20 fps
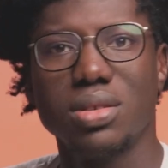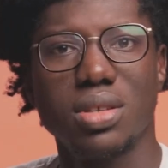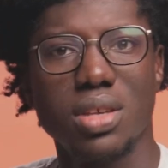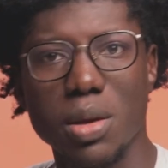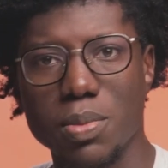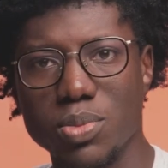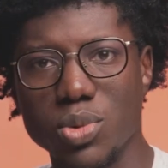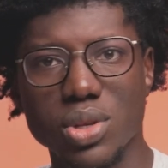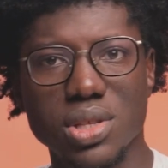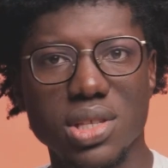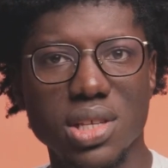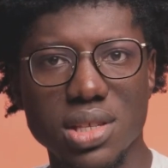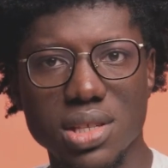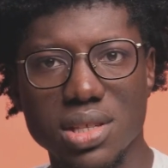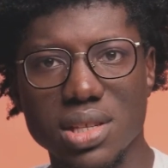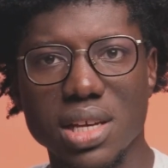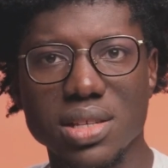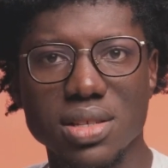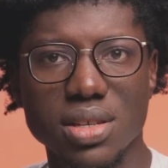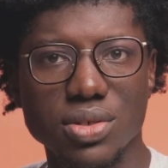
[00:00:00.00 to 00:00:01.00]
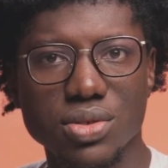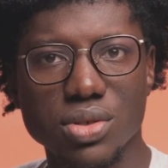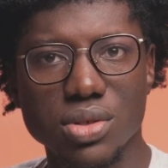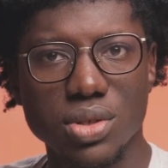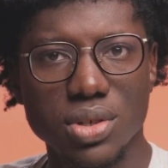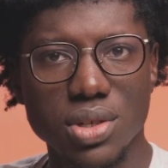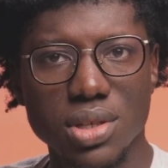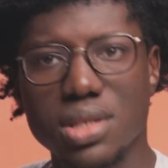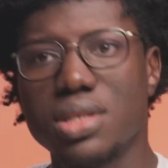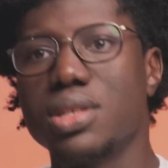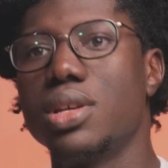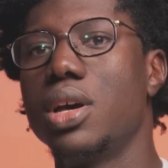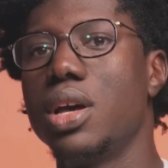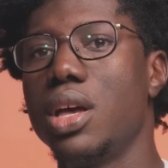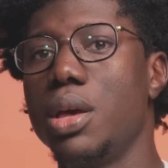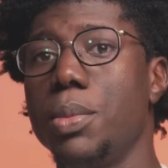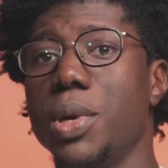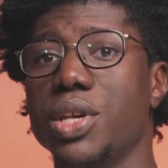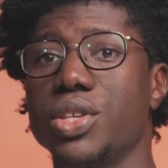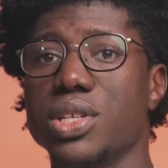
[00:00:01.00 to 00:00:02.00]
Keep those things asynchronous.
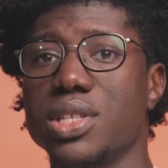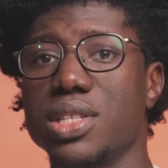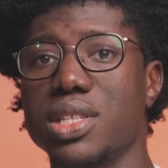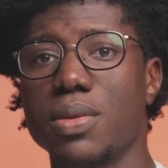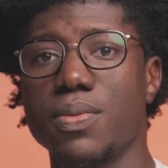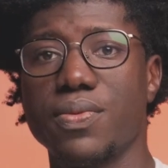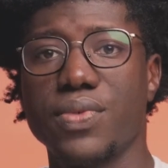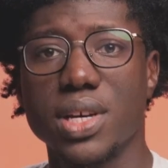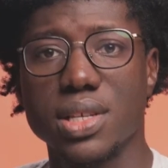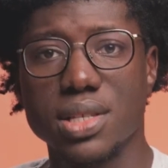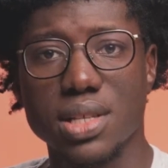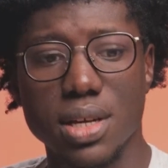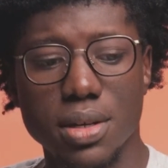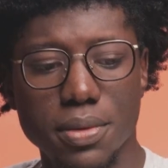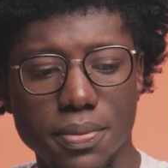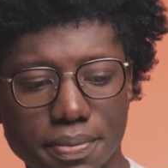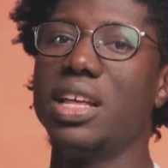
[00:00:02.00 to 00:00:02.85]
It makes your system faster.